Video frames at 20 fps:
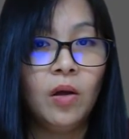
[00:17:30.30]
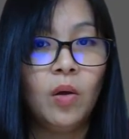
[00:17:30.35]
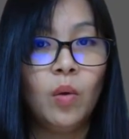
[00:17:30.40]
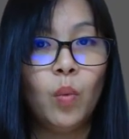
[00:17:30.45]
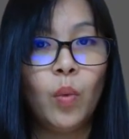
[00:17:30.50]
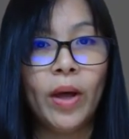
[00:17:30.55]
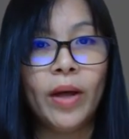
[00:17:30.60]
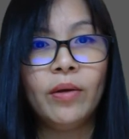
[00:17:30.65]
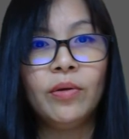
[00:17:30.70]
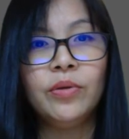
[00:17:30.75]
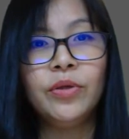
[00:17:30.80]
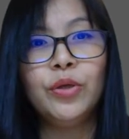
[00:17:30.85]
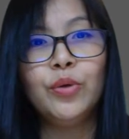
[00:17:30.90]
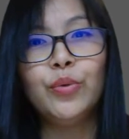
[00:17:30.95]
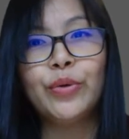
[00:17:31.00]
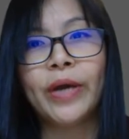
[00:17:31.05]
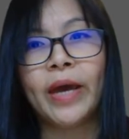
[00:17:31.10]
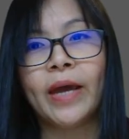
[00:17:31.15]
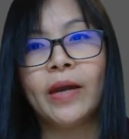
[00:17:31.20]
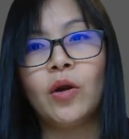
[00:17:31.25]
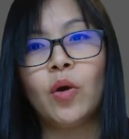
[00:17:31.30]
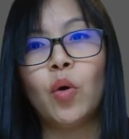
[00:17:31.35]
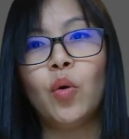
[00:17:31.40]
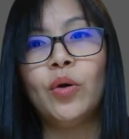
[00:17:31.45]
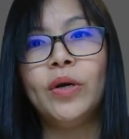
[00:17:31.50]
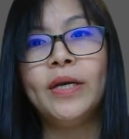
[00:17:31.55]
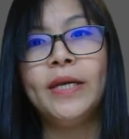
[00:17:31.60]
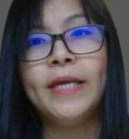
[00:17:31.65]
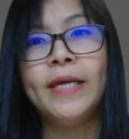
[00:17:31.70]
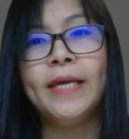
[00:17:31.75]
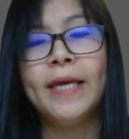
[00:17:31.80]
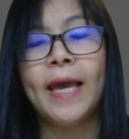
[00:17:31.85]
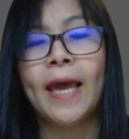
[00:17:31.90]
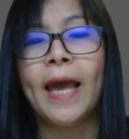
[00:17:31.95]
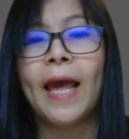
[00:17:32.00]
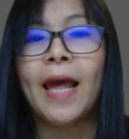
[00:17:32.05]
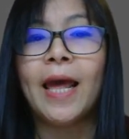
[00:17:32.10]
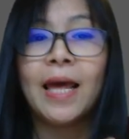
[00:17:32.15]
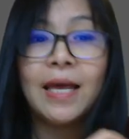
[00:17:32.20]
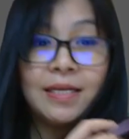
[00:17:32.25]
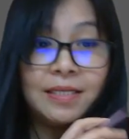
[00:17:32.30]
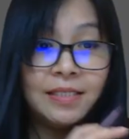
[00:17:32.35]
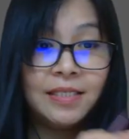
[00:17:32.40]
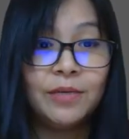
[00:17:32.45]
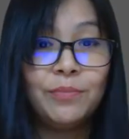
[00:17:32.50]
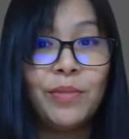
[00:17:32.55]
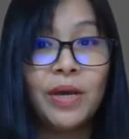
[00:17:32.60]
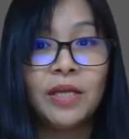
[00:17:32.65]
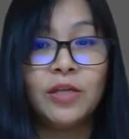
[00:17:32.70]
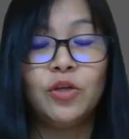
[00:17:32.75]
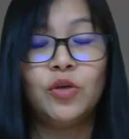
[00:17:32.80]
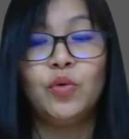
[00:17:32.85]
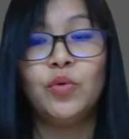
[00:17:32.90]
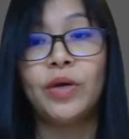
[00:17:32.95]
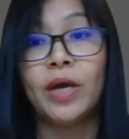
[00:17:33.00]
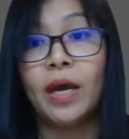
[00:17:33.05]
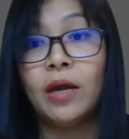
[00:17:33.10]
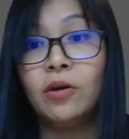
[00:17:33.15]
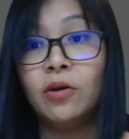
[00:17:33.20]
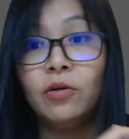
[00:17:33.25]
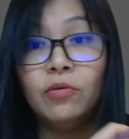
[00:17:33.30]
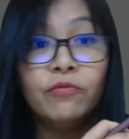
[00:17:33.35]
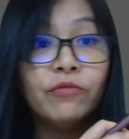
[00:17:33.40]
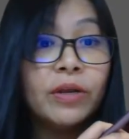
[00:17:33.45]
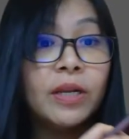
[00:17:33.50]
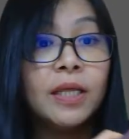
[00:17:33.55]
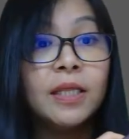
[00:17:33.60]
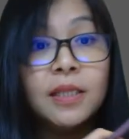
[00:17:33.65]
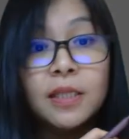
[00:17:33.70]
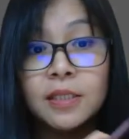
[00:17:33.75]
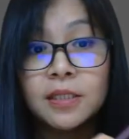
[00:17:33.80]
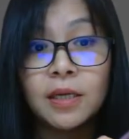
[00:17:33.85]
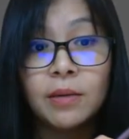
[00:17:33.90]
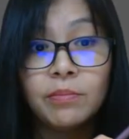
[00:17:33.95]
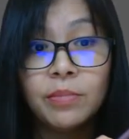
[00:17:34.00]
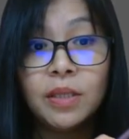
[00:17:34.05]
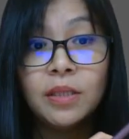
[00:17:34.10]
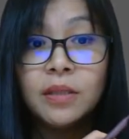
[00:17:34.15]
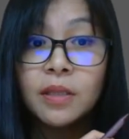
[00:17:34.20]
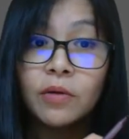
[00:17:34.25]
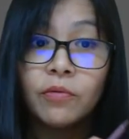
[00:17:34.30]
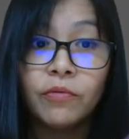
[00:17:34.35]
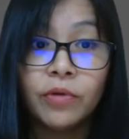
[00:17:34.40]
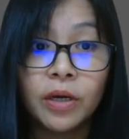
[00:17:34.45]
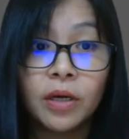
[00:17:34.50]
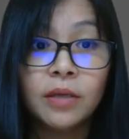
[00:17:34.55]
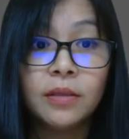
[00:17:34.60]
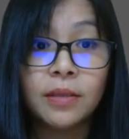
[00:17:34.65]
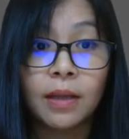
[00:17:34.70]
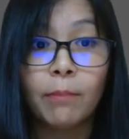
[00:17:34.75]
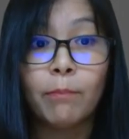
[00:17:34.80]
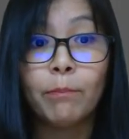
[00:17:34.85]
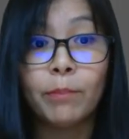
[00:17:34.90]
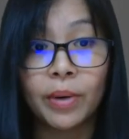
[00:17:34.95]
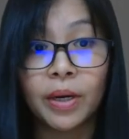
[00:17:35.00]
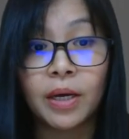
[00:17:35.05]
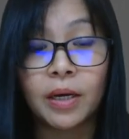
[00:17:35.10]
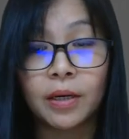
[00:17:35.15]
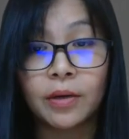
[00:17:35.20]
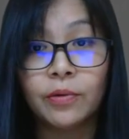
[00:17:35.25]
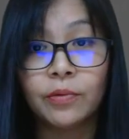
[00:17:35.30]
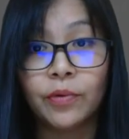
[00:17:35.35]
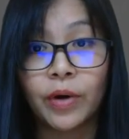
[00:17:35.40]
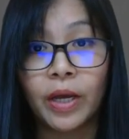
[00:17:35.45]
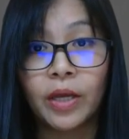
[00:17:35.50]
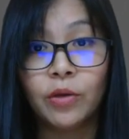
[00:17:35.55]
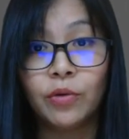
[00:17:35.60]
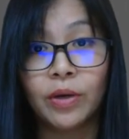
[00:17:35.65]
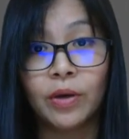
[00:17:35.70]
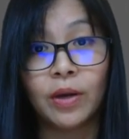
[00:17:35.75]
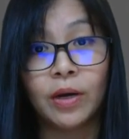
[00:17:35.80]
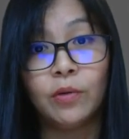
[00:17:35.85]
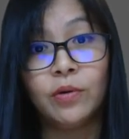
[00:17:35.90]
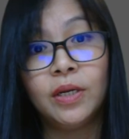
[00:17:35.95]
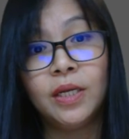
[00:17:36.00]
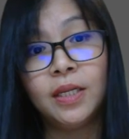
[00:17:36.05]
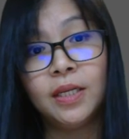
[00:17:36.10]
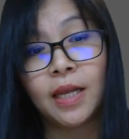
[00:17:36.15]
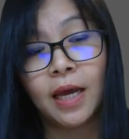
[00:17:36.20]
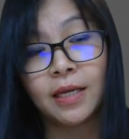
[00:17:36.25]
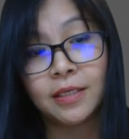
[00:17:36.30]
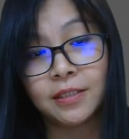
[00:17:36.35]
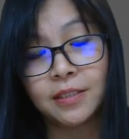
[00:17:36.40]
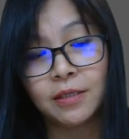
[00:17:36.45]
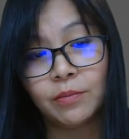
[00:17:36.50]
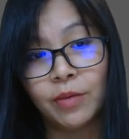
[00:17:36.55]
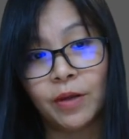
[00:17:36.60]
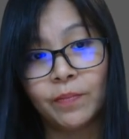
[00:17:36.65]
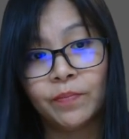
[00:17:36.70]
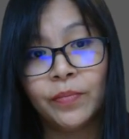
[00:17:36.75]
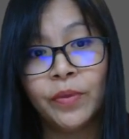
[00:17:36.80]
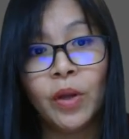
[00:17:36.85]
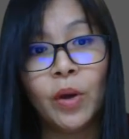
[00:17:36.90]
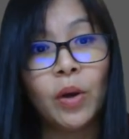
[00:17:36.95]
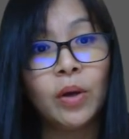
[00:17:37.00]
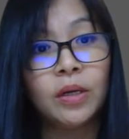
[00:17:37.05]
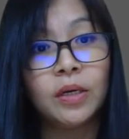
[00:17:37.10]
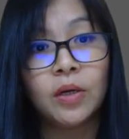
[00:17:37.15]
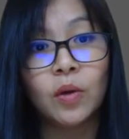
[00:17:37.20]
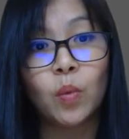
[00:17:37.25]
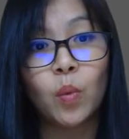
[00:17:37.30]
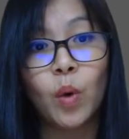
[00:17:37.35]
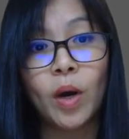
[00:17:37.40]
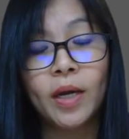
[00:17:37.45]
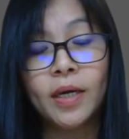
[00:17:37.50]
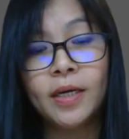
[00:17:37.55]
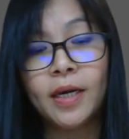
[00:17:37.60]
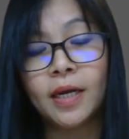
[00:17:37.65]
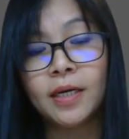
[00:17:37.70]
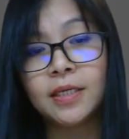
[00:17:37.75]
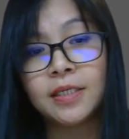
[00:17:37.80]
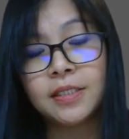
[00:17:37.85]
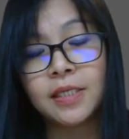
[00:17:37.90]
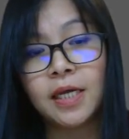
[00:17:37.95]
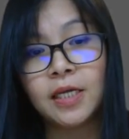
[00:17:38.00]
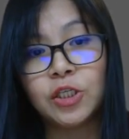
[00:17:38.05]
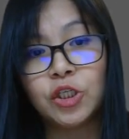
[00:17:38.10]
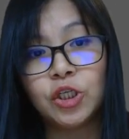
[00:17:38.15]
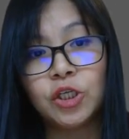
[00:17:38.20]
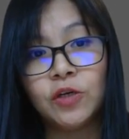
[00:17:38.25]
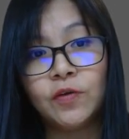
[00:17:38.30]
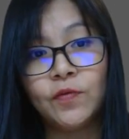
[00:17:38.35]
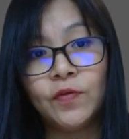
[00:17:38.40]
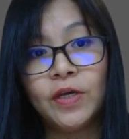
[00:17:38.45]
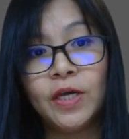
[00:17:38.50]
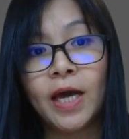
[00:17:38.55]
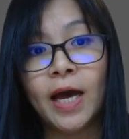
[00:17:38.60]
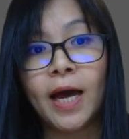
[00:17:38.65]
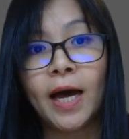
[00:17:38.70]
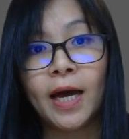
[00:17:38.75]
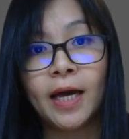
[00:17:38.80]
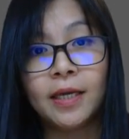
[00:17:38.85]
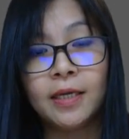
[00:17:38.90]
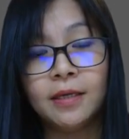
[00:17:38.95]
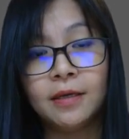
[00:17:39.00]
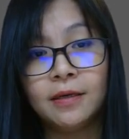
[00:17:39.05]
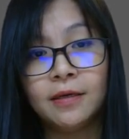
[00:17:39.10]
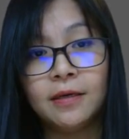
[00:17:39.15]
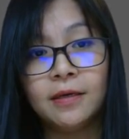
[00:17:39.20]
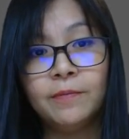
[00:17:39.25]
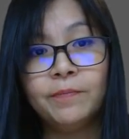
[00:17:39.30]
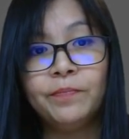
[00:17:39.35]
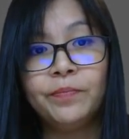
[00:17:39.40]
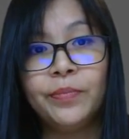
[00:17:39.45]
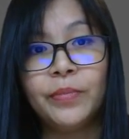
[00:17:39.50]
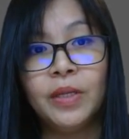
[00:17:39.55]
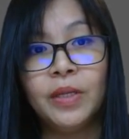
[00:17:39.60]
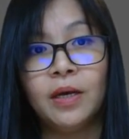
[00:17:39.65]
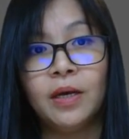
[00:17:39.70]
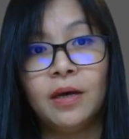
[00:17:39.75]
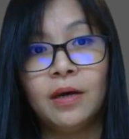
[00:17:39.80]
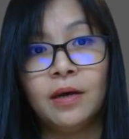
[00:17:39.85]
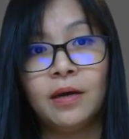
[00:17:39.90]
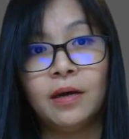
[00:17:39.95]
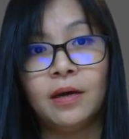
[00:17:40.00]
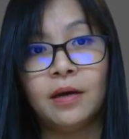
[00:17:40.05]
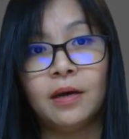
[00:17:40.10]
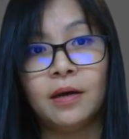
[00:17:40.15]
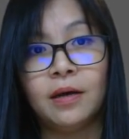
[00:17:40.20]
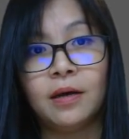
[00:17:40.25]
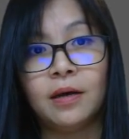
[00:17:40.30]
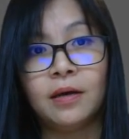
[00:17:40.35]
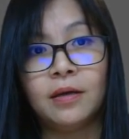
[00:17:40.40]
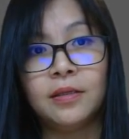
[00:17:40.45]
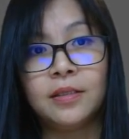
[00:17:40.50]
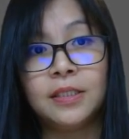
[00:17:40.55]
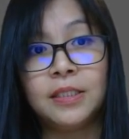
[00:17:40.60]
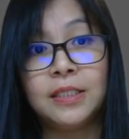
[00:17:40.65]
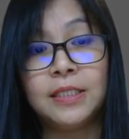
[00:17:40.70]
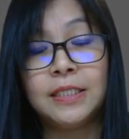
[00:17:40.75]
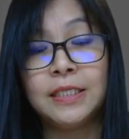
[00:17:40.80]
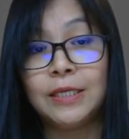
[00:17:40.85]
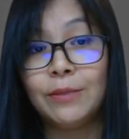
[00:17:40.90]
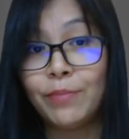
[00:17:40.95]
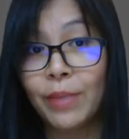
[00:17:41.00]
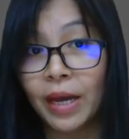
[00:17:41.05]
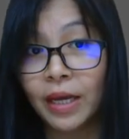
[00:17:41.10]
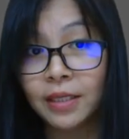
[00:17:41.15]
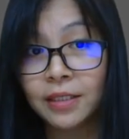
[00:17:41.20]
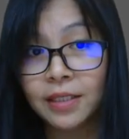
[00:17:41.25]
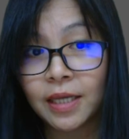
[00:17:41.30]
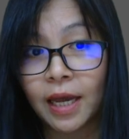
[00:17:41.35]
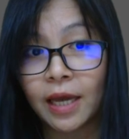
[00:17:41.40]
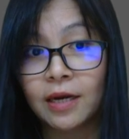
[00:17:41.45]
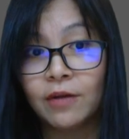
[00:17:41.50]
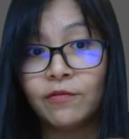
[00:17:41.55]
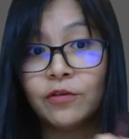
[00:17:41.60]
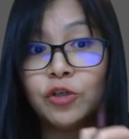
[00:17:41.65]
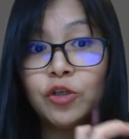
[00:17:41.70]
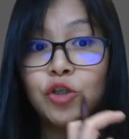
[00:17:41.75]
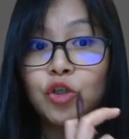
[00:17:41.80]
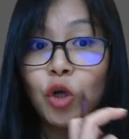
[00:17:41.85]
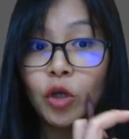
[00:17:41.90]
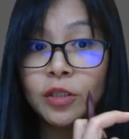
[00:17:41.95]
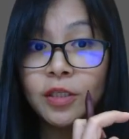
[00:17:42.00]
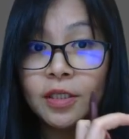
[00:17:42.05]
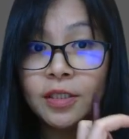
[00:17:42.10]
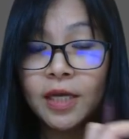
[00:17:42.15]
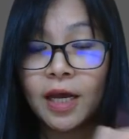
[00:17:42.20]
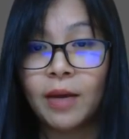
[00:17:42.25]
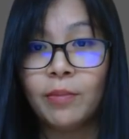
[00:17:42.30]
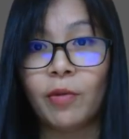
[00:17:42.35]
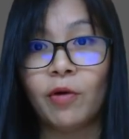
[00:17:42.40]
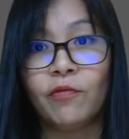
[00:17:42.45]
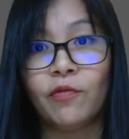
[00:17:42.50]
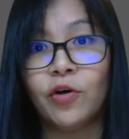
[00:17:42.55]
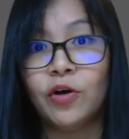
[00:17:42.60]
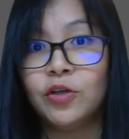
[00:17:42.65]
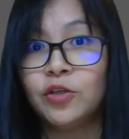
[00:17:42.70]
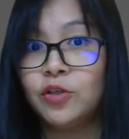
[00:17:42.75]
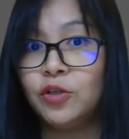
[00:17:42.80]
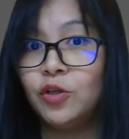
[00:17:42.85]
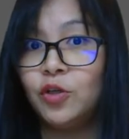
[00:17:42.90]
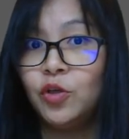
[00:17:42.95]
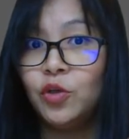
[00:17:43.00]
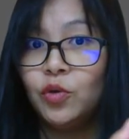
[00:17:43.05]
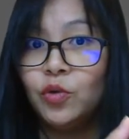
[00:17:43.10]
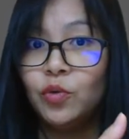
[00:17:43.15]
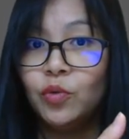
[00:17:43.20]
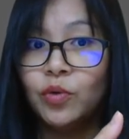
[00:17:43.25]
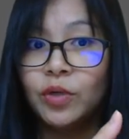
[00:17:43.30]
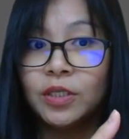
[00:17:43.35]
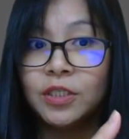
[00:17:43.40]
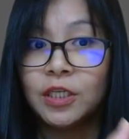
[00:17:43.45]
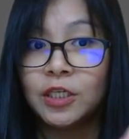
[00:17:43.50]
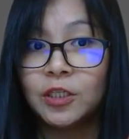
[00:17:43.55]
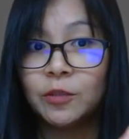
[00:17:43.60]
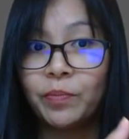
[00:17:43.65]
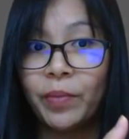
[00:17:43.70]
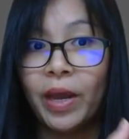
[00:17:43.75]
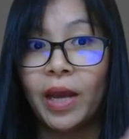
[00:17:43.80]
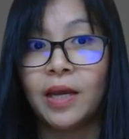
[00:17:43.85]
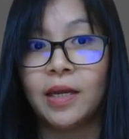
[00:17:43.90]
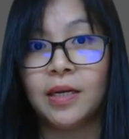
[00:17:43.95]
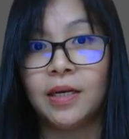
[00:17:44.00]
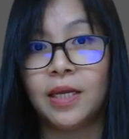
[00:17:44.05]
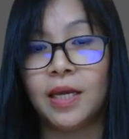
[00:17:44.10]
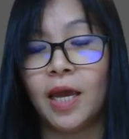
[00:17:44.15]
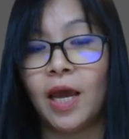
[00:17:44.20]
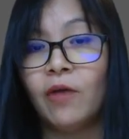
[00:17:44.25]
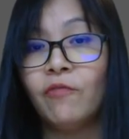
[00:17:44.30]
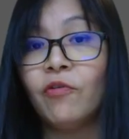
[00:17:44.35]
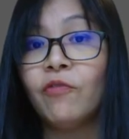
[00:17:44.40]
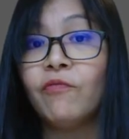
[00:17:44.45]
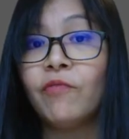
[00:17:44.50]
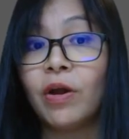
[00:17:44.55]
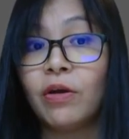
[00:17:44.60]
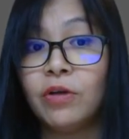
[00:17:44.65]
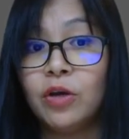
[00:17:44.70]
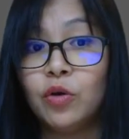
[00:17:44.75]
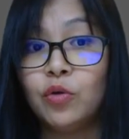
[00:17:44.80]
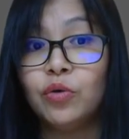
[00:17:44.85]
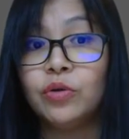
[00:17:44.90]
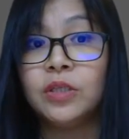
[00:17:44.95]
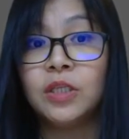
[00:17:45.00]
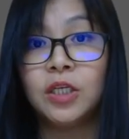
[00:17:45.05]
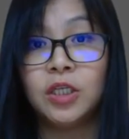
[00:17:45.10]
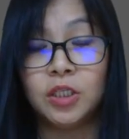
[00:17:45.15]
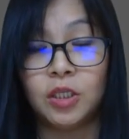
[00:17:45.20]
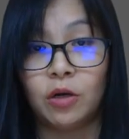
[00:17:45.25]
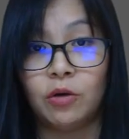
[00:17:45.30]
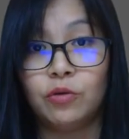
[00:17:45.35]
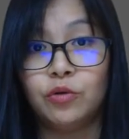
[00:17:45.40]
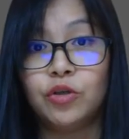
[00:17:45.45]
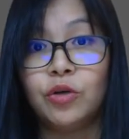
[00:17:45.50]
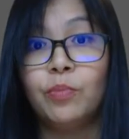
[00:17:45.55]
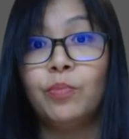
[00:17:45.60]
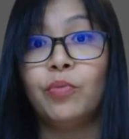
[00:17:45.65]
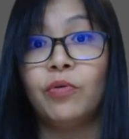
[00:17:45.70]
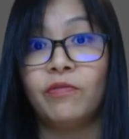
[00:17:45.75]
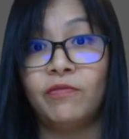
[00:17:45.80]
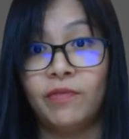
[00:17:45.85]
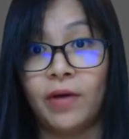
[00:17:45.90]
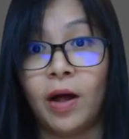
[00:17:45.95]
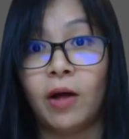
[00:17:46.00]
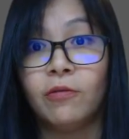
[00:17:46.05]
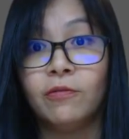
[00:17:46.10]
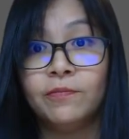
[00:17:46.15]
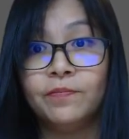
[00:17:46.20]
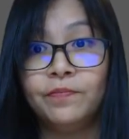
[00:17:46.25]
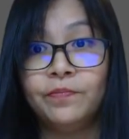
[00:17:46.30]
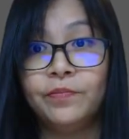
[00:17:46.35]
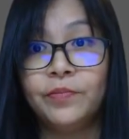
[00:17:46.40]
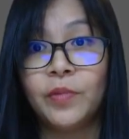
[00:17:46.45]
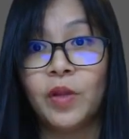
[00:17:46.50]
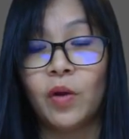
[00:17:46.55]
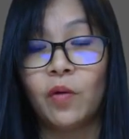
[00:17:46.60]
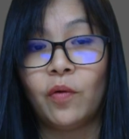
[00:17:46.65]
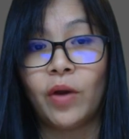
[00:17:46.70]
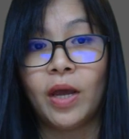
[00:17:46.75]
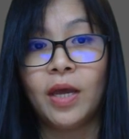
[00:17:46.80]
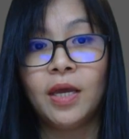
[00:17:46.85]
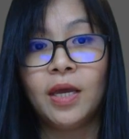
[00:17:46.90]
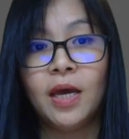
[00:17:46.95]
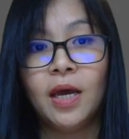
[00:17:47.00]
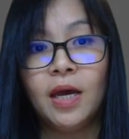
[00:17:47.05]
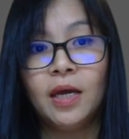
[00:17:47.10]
Well, you can only estimate, you cannot really determine the real number, right? You can only estimate the one that is achieving higher Cmax at a shorter time. Of course, you will suspect they have a very good dissolution profile, right?